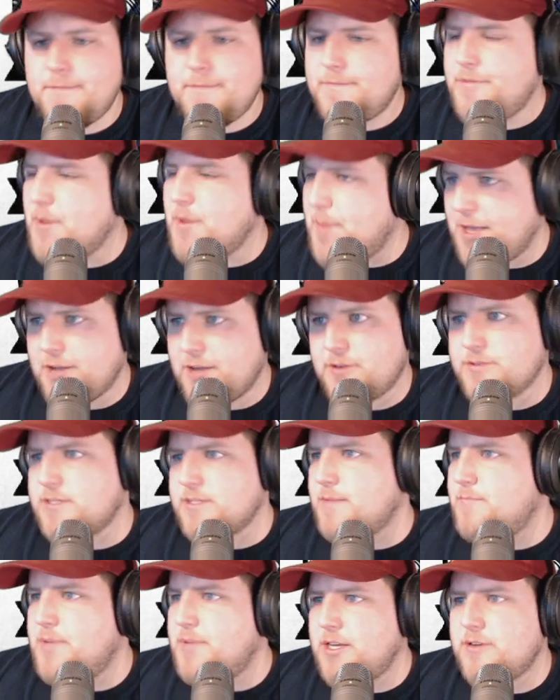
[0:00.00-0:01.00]
The
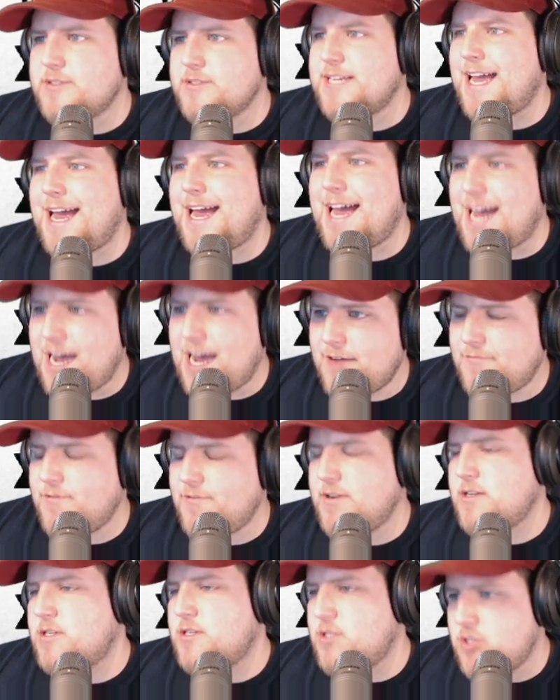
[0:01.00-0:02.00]
Bills. Bills have
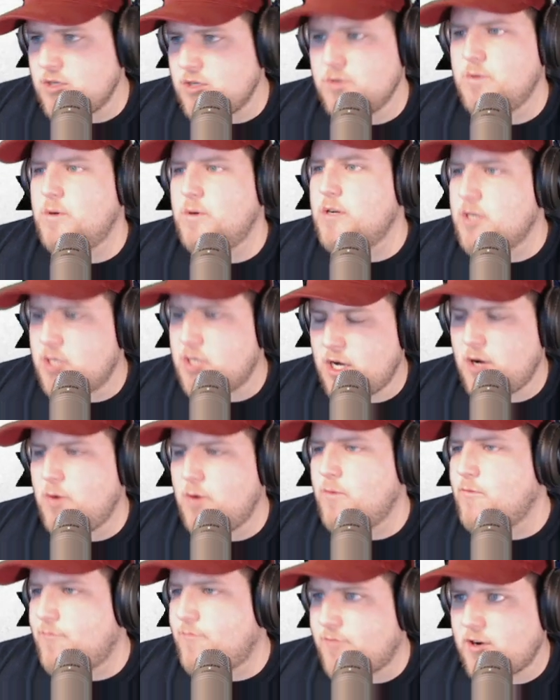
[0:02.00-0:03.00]
to
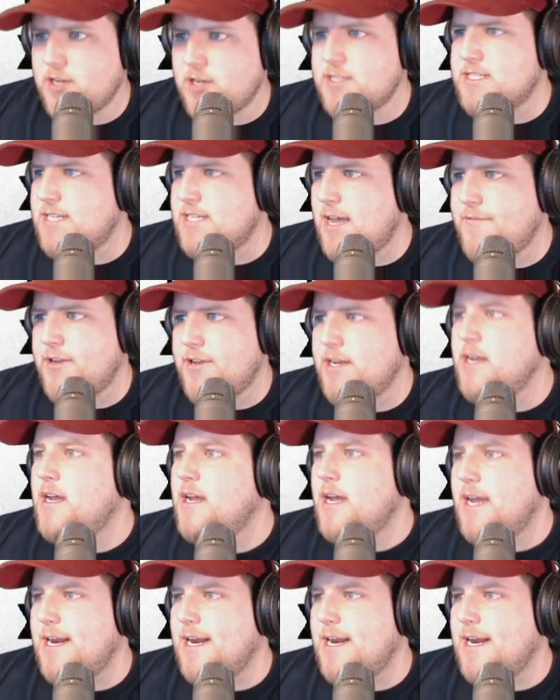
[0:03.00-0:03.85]
go front seven,